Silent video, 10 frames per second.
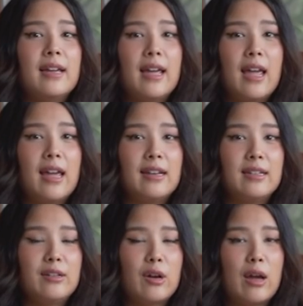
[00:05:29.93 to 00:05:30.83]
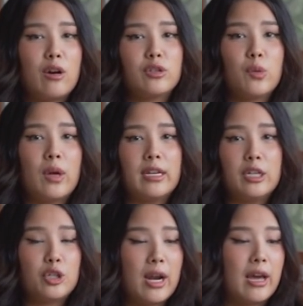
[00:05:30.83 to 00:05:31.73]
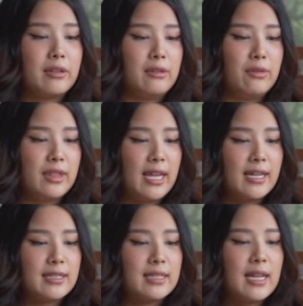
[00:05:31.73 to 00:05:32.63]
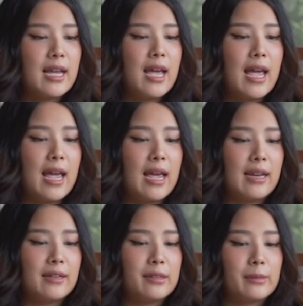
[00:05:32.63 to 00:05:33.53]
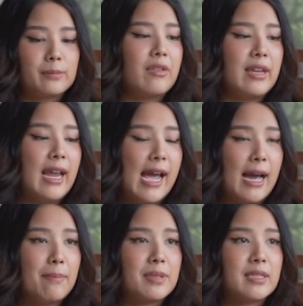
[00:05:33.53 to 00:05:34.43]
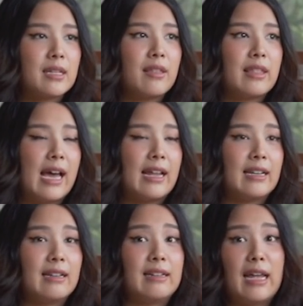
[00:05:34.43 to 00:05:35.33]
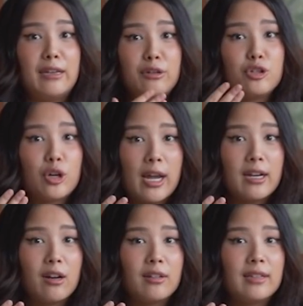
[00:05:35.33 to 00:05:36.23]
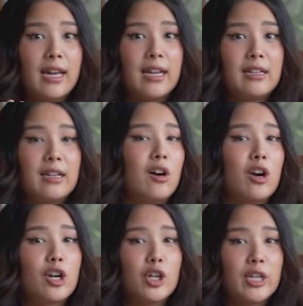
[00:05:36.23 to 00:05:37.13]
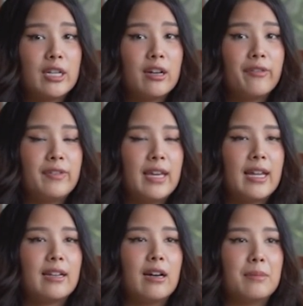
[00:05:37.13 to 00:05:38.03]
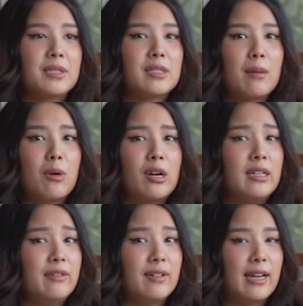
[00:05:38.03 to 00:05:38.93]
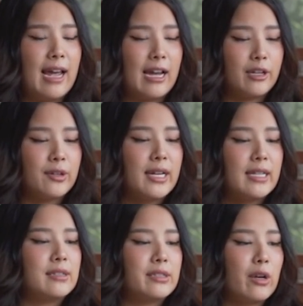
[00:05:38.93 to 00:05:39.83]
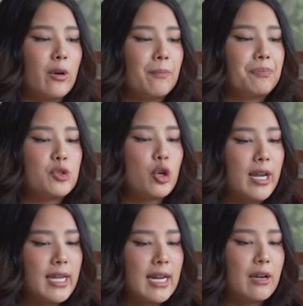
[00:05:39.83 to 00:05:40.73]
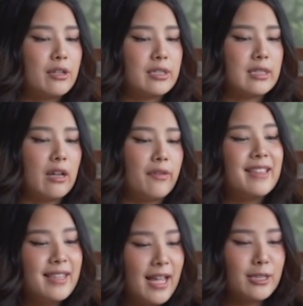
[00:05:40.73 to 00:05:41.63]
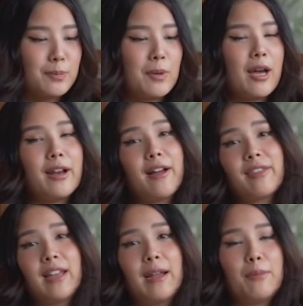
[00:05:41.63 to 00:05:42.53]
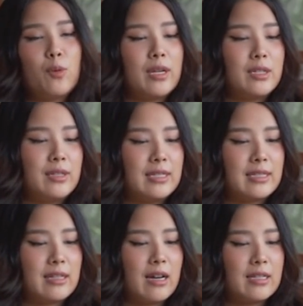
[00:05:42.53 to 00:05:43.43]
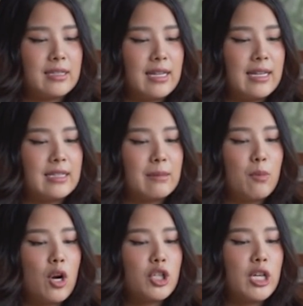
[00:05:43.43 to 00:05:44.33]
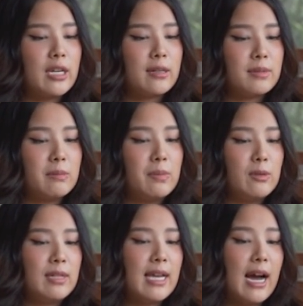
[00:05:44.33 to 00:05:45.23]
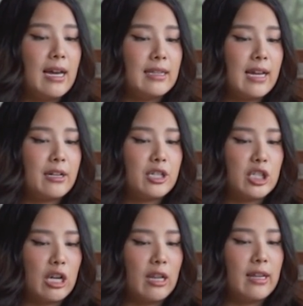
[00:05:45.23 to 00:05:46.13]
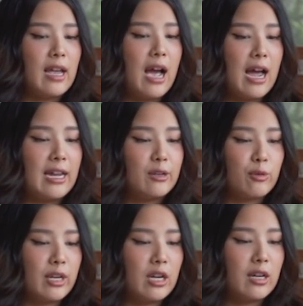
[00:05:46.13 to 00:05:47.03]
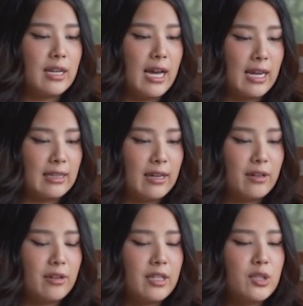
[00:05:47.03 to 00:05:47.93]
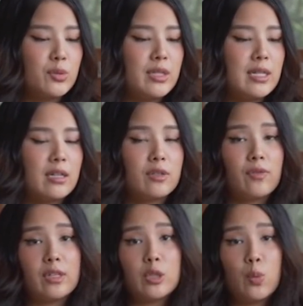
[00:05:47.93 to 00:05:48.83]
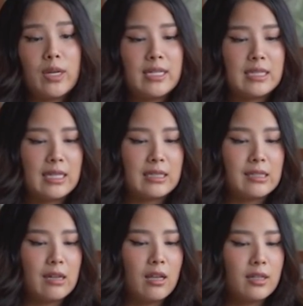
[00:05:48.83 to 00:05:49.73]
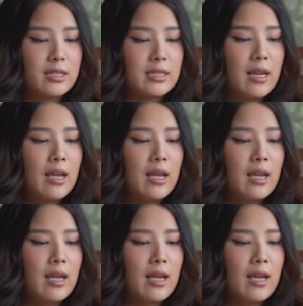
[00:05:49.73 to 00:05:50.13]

And you know, I also wanted to try out new things. And the apps that let you try it online are good enough yet. Some aren't even accurate. So trying it out yourself. The next product that I'm going to discuss is the Marc Jacobs Beauty Highliner Gel Eye Crayon Eyeliner. This retails for $26.